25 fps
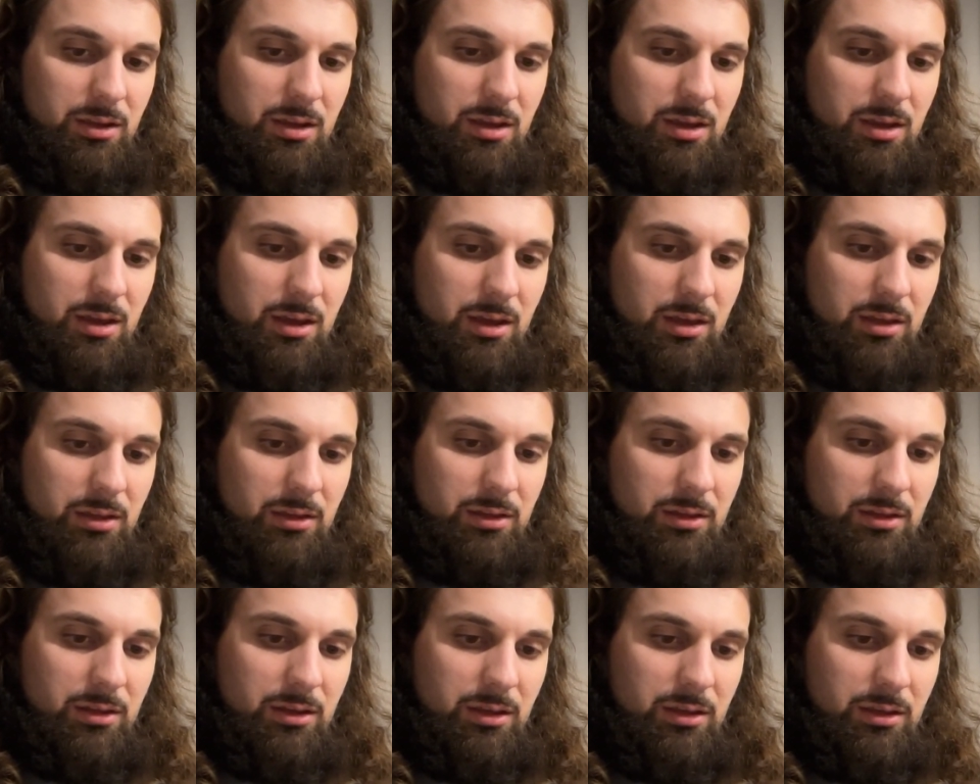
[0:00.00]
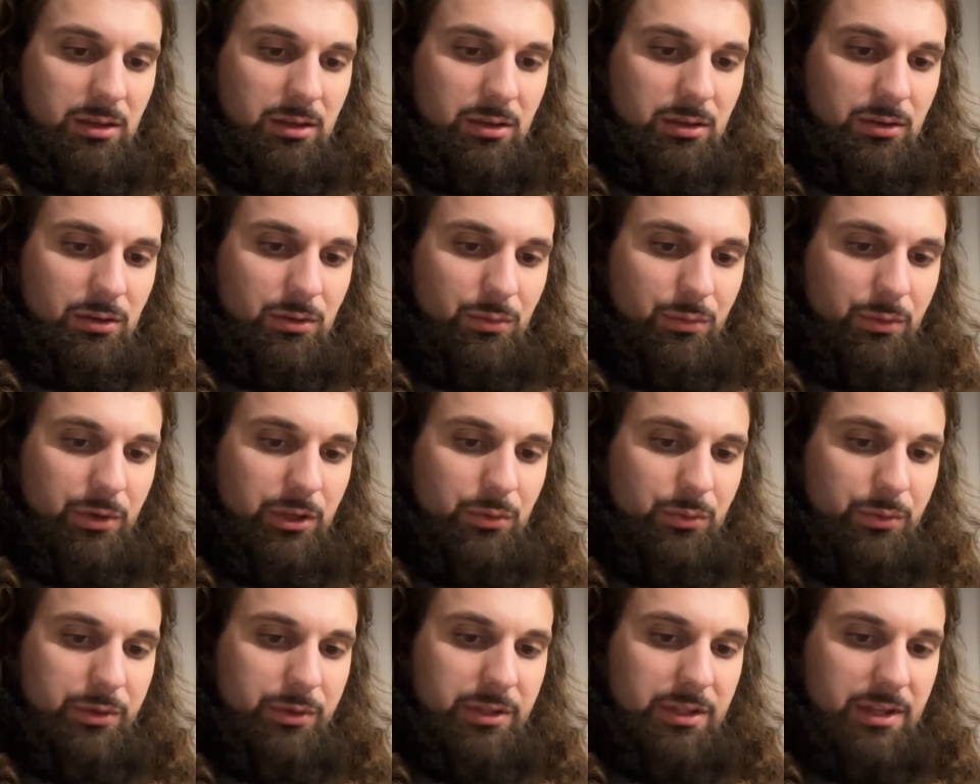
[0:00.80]
And
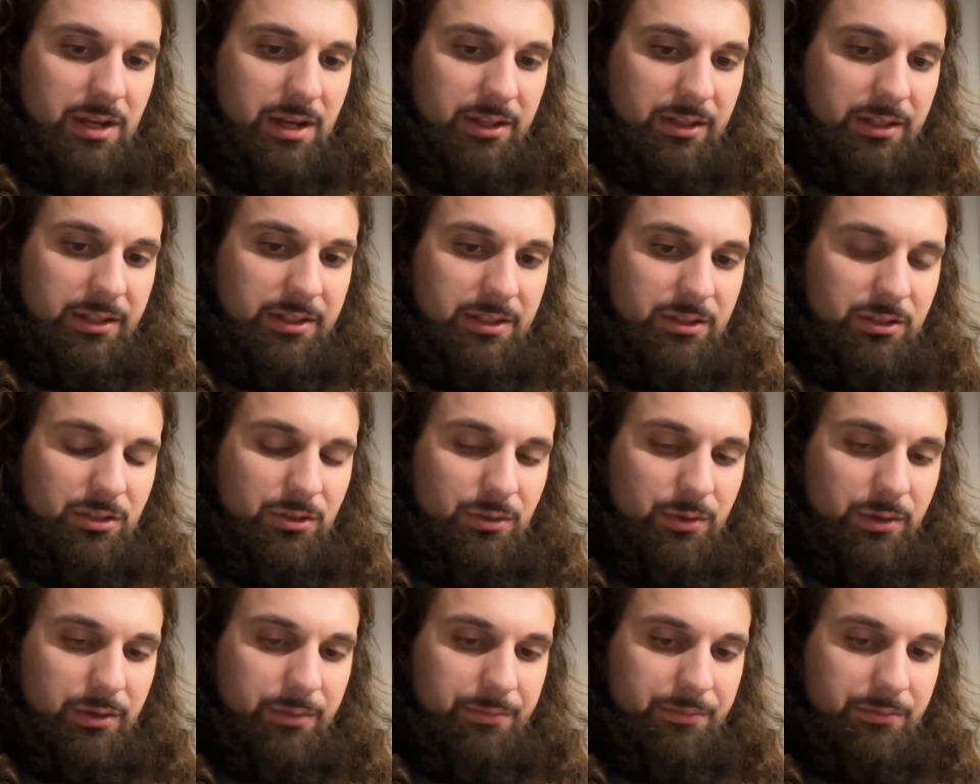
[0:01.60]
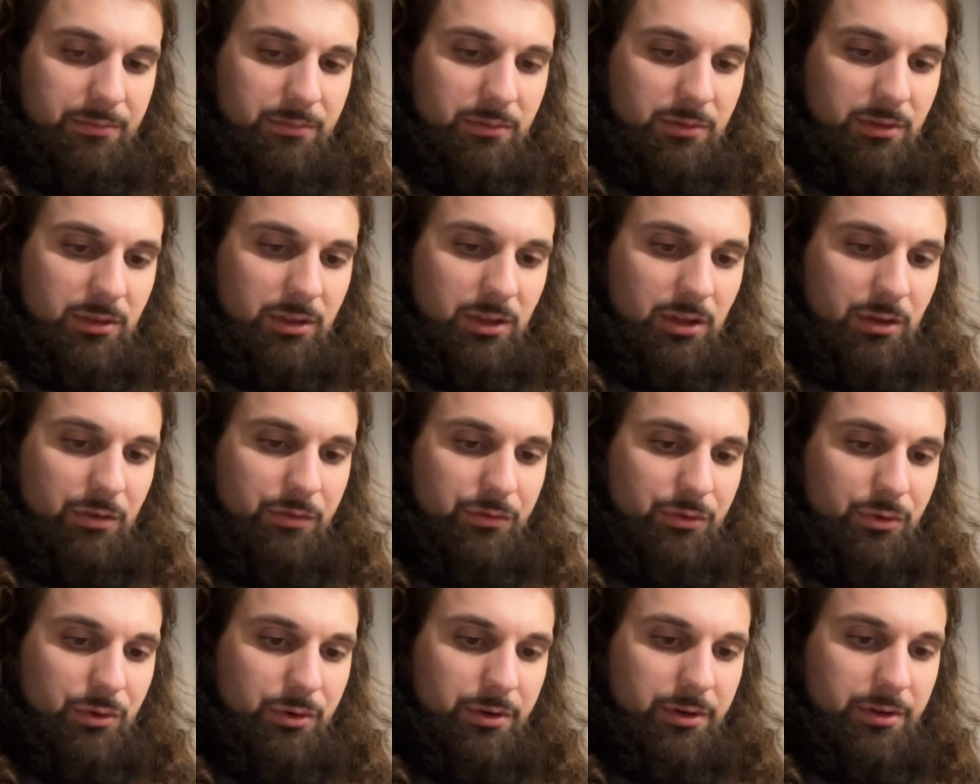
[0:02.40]
we would not listen to him.
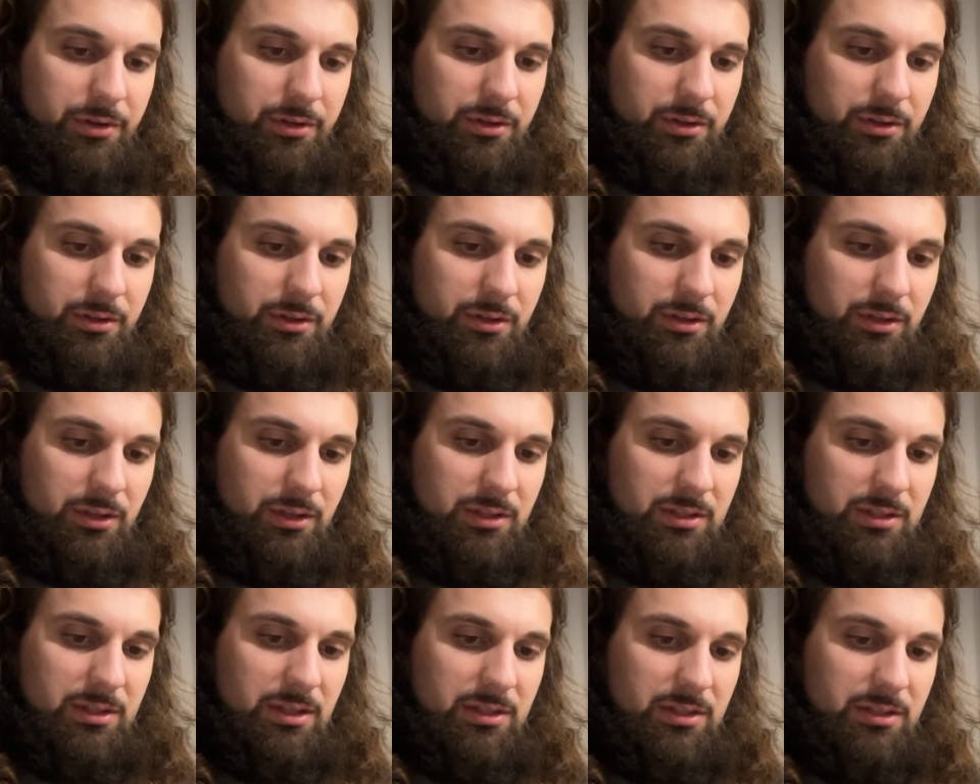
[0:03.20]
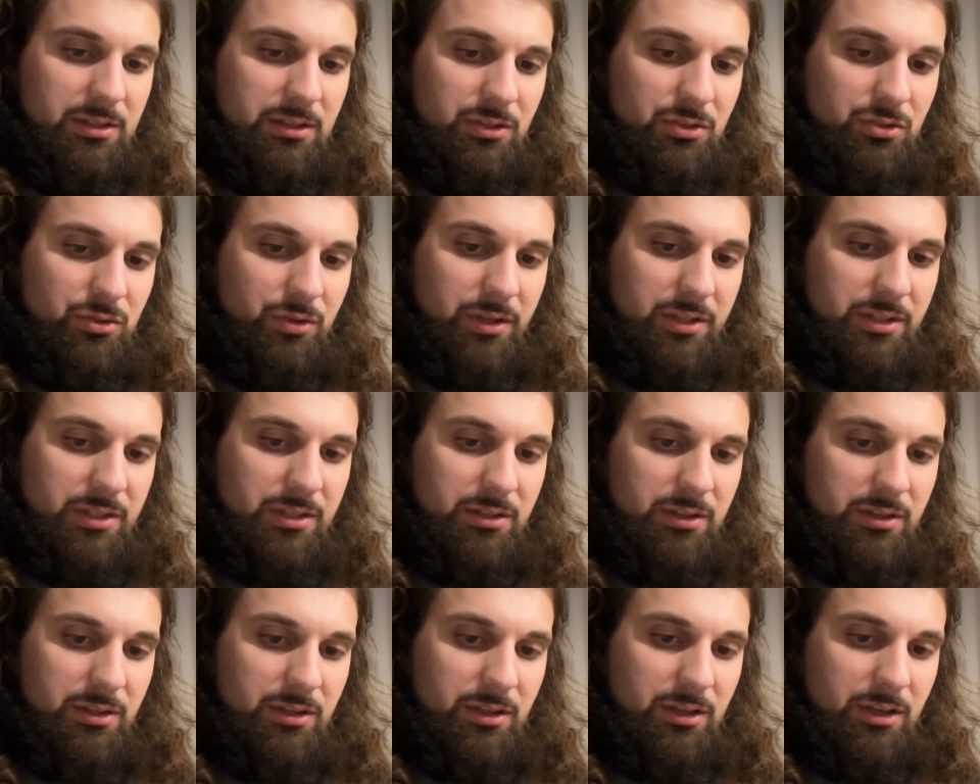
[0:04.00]
Therefore, is this
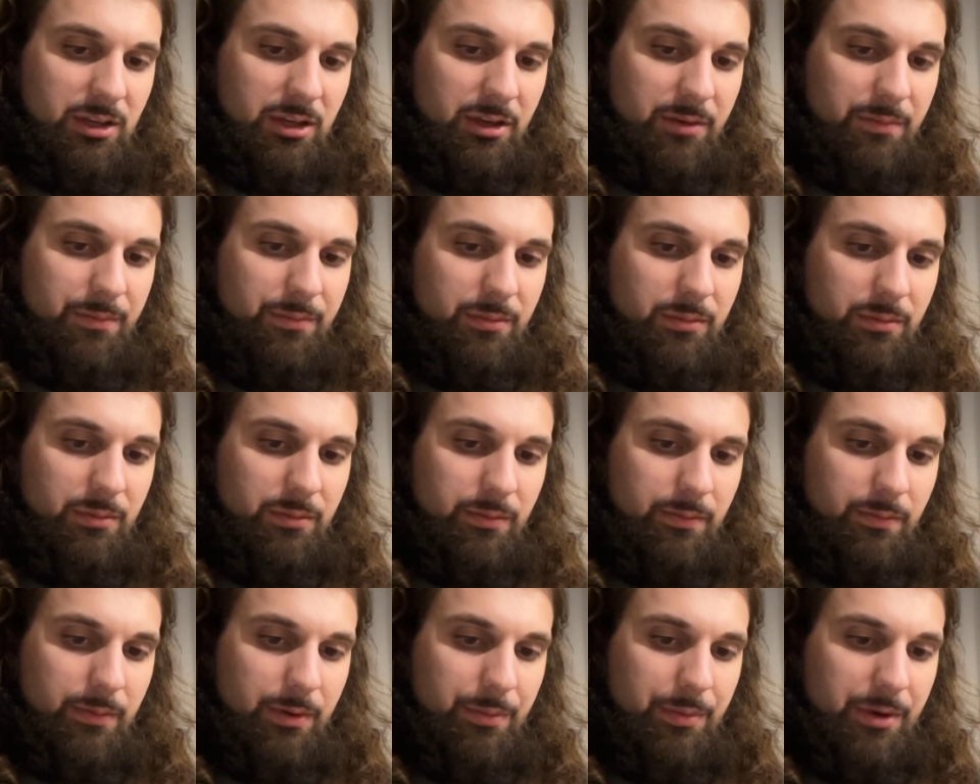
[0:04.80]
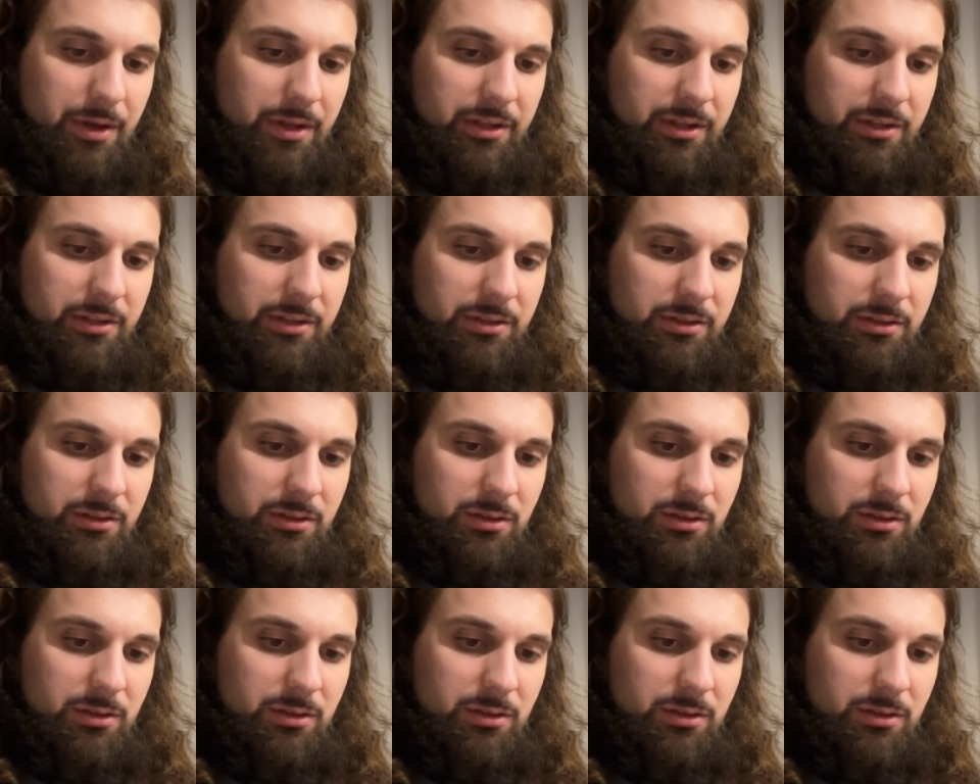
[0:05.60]
distress come upon us?